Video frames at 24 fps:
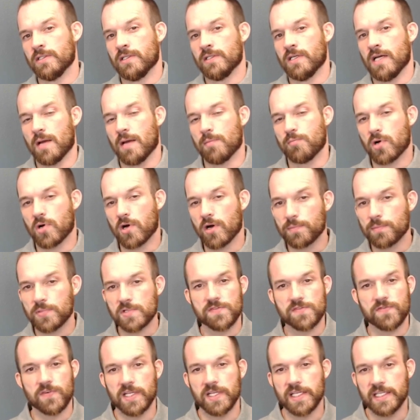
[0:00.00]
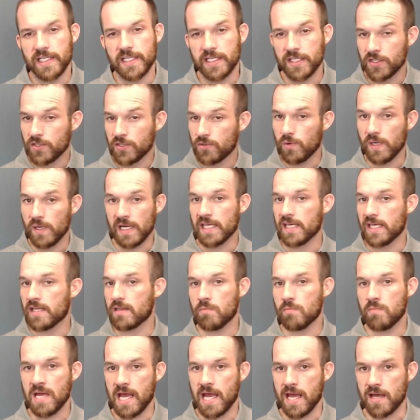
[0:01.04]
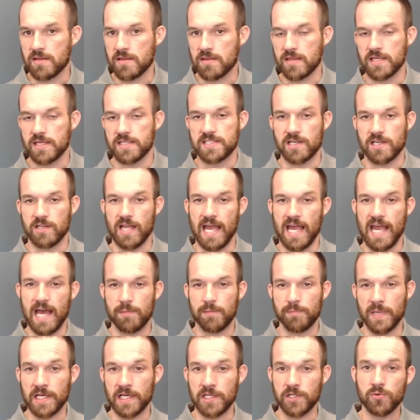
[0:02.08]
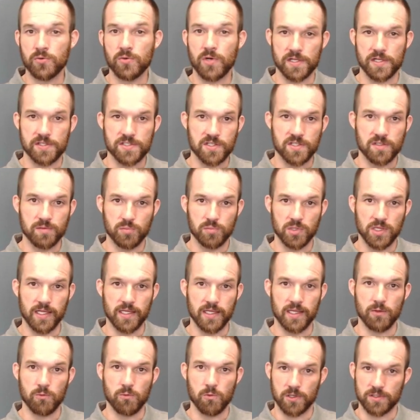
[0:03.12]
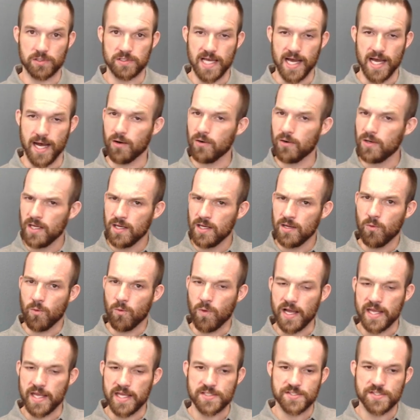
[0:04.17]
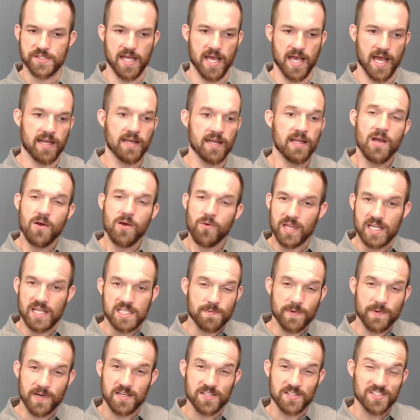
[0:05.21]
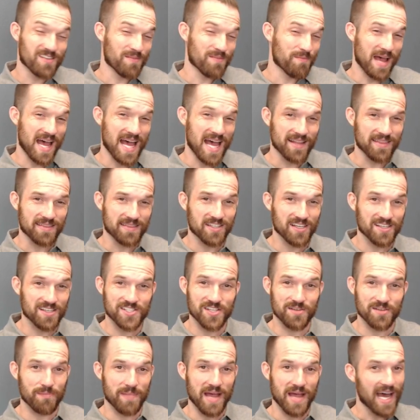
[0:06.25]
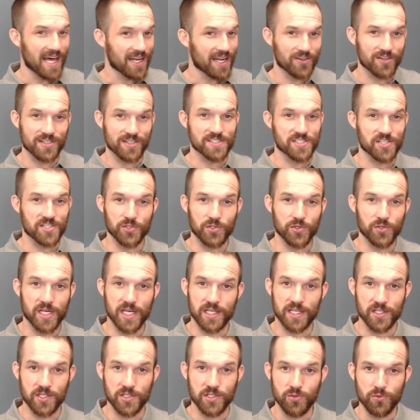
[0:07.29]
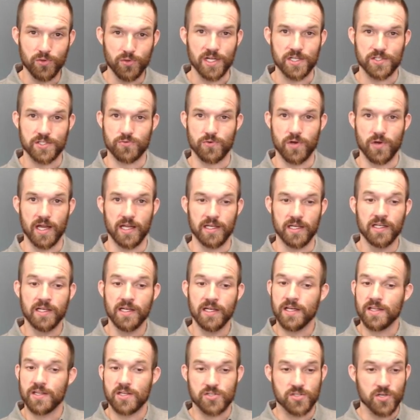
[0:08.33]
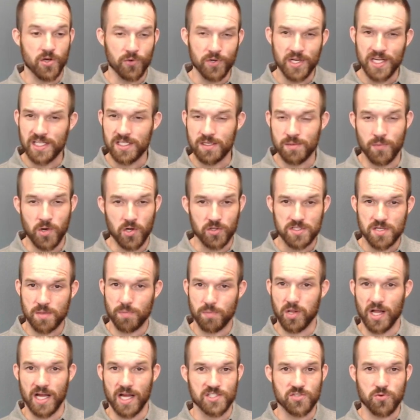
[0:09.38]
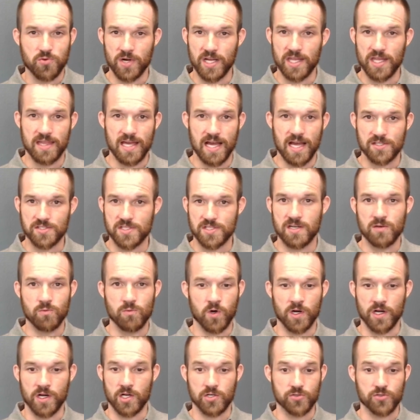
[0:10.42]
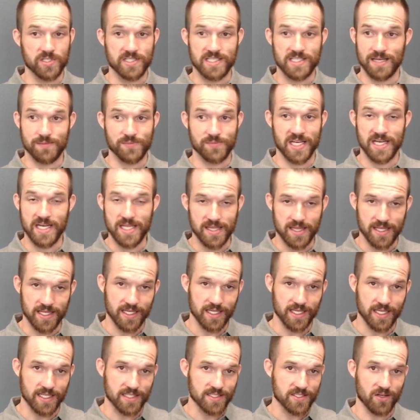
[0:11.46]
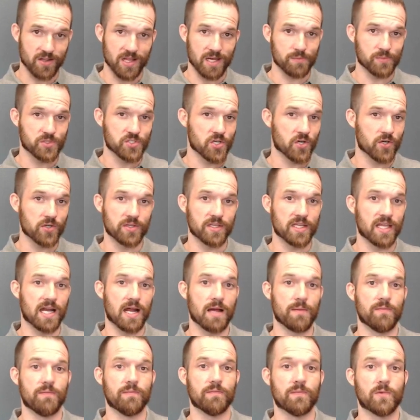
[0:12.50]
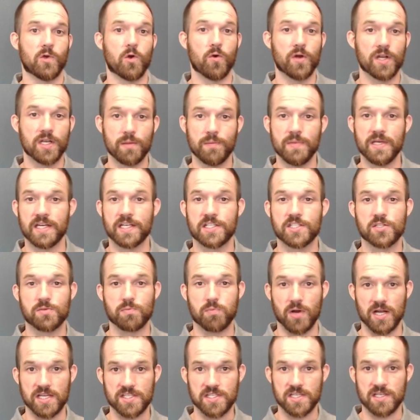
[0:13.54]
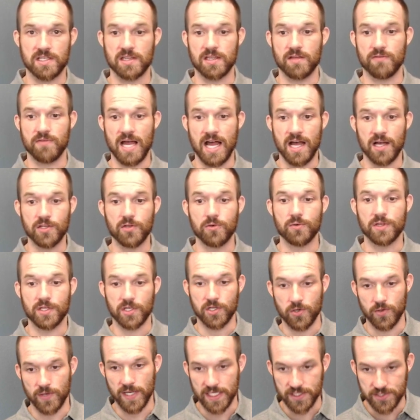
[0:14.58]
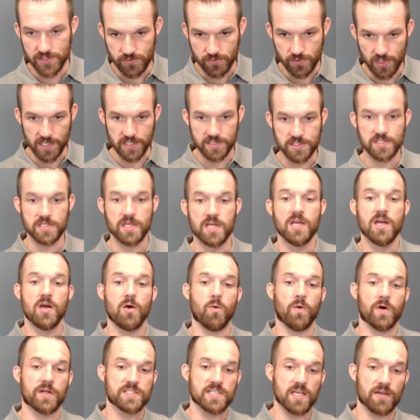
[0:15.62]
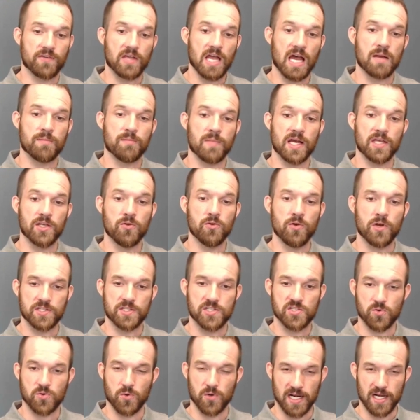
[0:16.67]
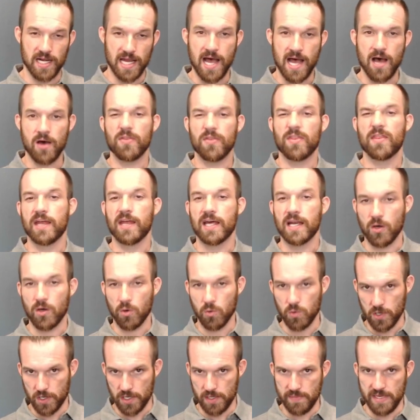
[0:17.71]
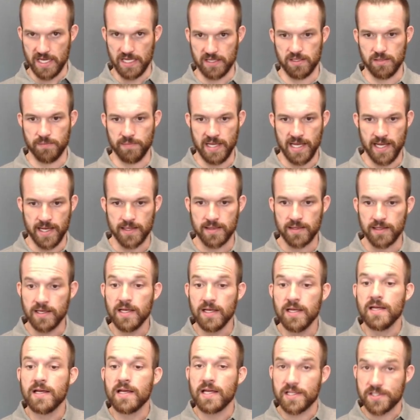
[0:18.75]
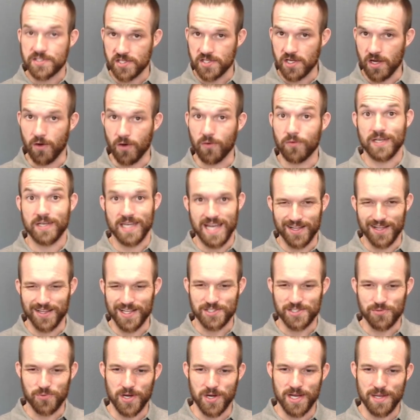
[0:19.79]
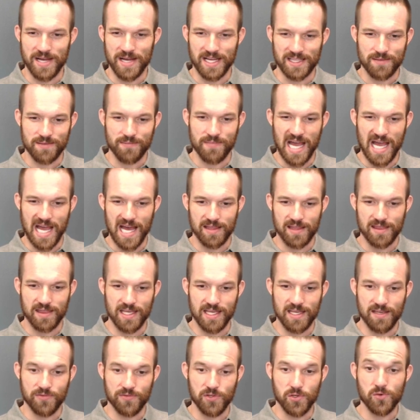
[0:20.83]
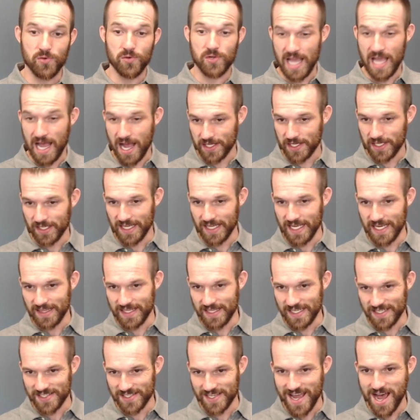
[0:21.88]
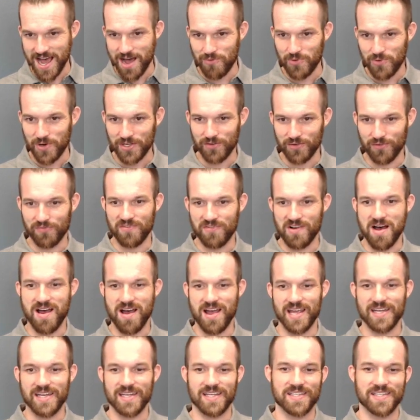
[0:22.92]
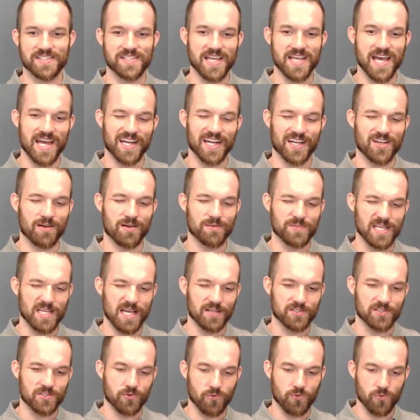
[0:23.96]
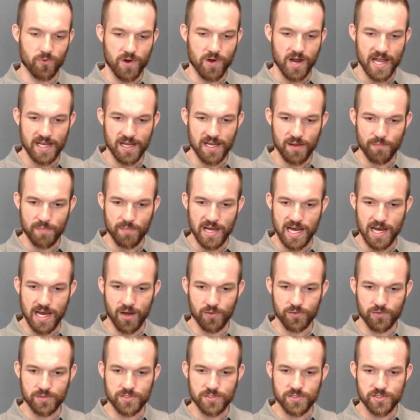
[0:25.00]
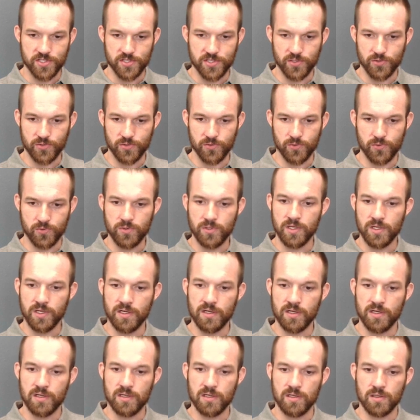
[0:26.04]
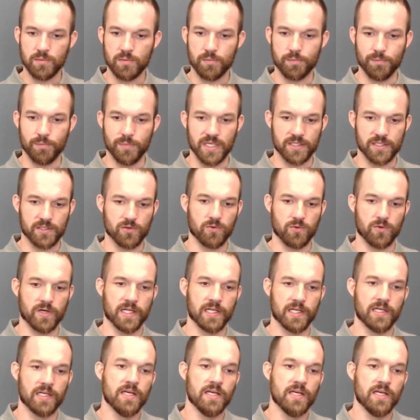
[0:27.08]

I purposefully didn't do any of the math until I had my units completely worked out. Why is that? Well, that's because the math doesn't matter until you get the units right. There's no need to multiply 20,100 times anything until I'm certain that I'm going to be expressing the value in the correct units. Once I've gotten my units sorted out, then I'll worry about the math. And so, now let's worry about the math. If you calculate this out, what you'll find is that it comes out to right about 2 Bitcoin.